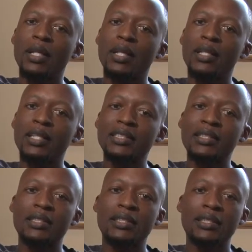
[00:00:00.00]

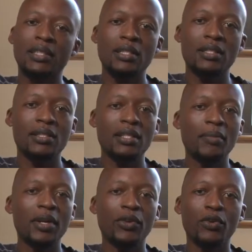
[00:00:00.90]
that's the
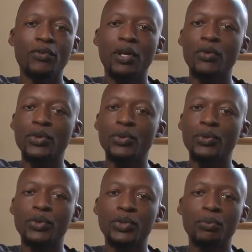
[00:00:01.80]
summary of how
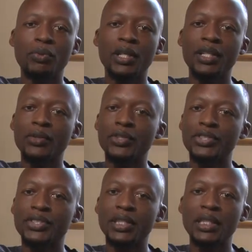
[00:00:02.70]
you break down your
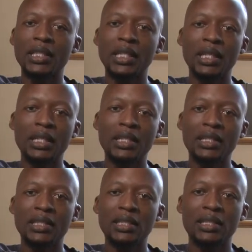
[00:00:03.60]
scene
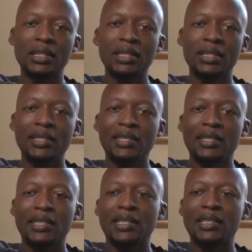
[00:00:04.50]
and
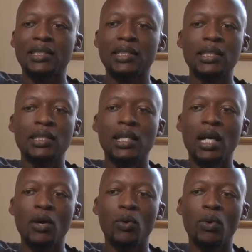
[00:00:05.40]
see
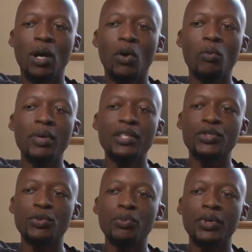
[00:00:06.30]
how best
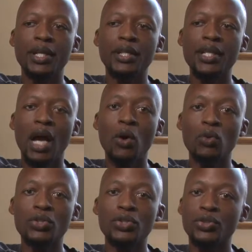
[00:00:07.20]
to bring it
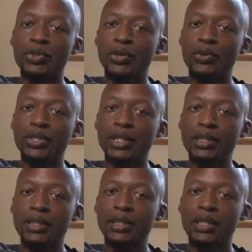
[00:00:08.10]
out to your
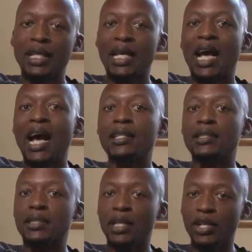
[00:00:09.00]
audience and
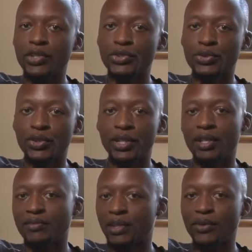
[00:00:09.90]
tell your story.
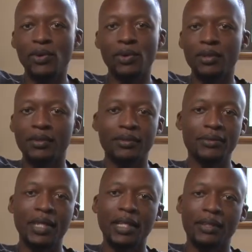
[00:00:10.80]
After all,
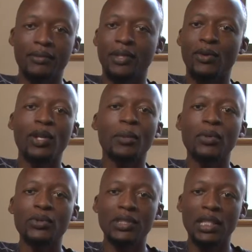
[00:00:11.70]
we're all
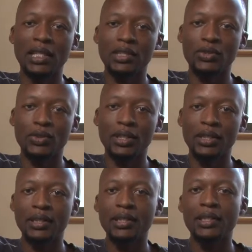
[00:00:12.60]
about telling story,
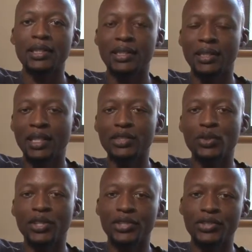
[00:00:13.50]
and that's why
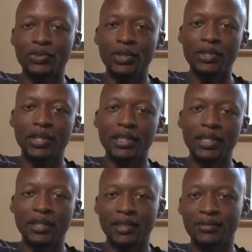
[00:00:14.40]
you're a screenwriter.
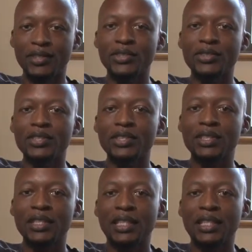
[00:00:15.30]
If you're not